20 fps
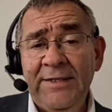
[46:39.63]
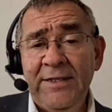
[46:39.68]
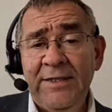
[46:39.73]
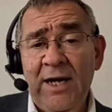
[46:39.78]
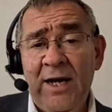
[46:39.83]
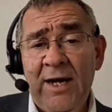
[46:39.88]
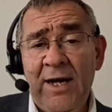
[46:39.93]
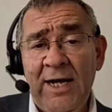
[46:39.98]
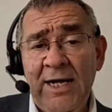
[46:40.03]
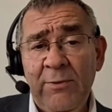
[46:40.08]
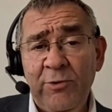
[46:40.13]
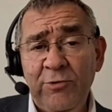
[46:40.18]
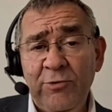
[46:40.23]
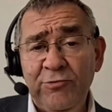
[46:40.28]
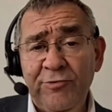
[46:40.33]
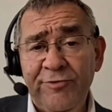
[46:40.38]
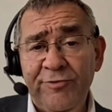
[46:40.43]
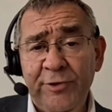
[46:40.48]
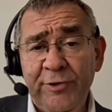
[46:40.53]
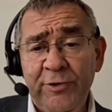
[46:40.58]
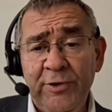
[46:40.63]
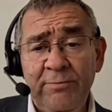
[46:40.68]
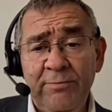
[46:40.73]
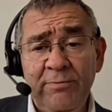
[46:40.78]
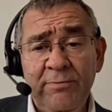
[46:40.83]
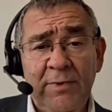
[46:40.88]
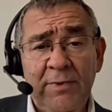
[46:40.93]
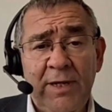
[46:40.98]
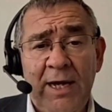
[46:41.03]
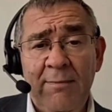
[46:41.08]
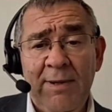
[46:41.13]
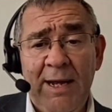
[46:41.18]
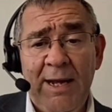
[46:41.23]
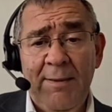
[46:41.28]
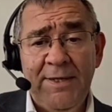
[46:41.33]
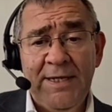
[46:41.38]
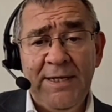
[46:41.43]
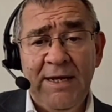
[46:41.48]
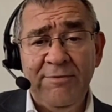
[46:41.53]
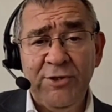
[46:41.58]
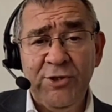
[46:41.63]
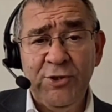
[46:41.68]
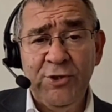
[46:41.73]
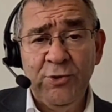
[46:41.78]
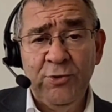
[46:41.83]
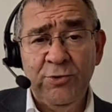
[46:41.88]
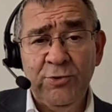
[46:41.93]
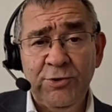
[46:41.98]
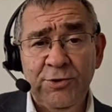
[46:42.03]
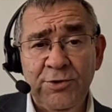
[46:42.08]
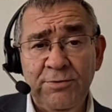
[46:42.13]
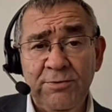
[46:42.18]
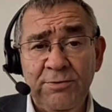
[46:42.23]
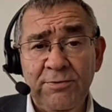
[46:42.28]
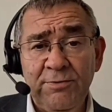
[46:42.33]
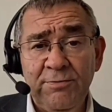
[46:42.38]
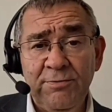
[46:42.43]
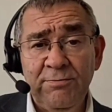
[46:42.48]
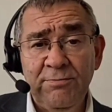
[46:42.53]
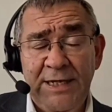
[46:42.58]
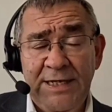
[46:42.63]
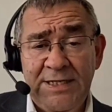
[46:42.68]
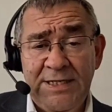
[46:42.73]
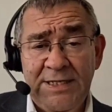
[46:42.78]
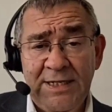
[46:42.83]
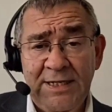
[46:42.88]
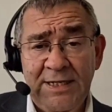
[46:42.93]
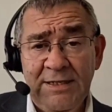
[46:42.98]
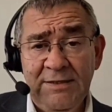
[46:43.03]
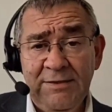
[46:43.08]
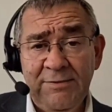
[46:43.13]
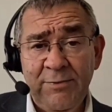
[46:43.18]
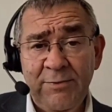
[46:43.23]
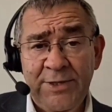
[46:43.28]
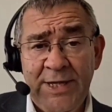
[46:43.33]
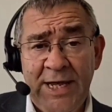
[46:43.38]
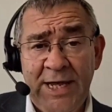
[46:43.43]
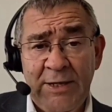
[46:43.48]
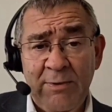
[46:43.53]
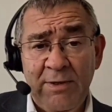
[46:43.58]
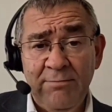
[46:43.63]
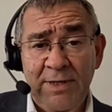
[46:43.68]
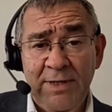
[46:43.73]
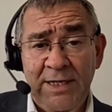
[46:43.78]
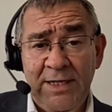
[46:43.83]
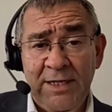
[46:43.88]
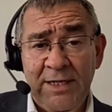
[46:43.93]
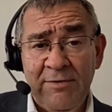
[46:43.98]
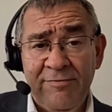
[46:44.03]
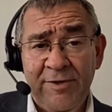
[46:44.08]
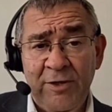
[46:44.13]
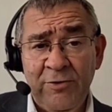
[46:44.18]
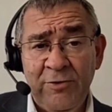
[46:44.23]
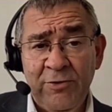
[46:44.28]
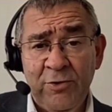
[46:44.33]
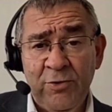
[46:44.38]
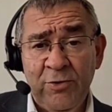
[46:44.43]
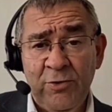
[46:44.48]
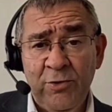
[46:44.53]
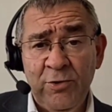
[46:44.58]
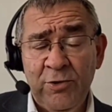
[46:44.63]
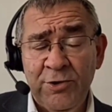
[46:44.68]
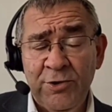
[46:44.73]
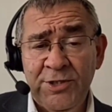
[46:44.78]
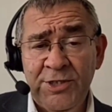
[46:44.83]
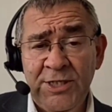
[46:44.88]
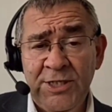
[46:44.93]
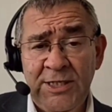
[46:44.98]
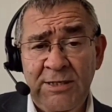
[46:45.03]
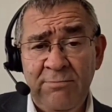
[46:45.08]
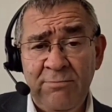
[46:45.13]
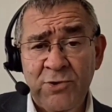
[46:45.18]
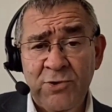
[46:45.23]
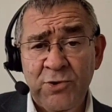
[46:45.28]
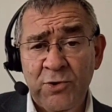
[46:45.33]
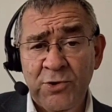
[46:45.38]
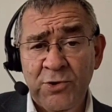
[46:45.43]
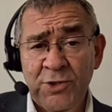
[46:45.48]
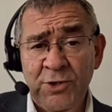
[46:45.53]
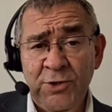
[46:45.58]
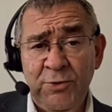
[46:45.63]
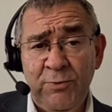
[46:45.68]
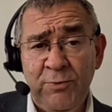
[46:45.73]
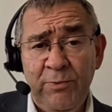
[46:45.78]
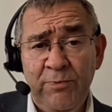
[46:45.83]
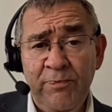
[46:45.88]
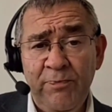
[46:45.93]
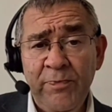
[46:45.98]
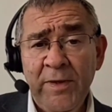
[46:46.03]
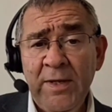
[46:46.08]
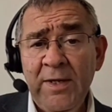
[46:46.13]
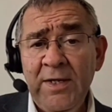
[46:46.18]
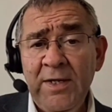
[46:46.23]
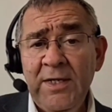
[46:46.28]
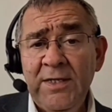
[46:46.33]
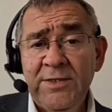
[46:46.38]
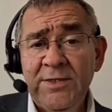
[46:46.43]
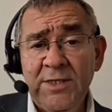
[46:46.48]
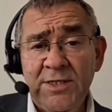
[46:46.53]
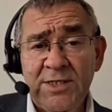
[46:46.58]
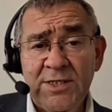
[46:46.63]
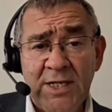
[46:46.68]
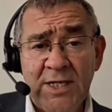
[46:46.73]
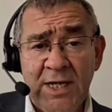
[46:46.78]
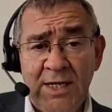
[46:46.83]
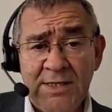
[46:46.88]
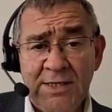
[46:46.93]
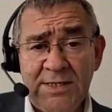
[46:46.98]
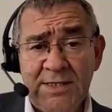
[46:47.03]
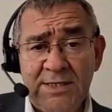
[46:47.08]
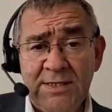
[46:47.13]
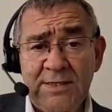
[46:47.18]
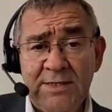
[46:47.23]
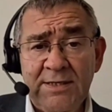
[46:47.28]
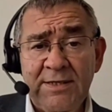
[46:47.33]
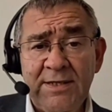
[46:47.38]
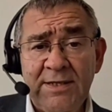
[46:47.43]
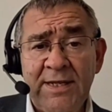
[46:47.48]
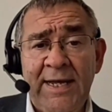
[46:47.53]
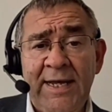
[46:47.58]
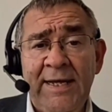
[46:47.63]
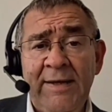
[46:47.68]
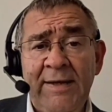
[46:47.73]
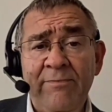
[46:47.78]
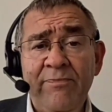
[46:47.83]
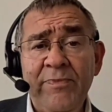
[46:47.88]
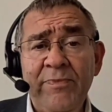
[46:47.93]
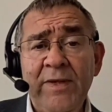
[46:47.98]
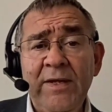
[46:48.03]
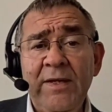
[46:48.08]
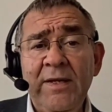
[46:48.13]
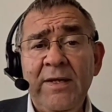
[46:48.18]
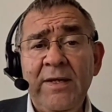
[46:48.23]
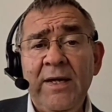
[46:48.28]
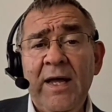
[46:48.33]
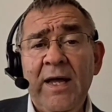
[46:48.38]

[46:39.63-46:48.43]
and I will review them. I'm happy to have a short meeting with anyone, meaning a phone call on Teams or Zoom, to discuss their